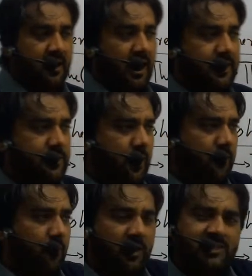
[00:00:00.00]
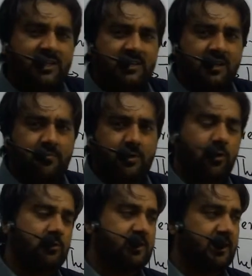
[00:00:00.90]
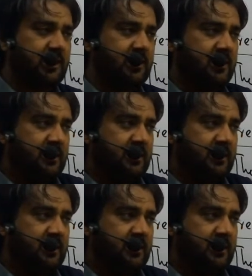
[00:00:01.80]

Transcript: and you are watching them closely,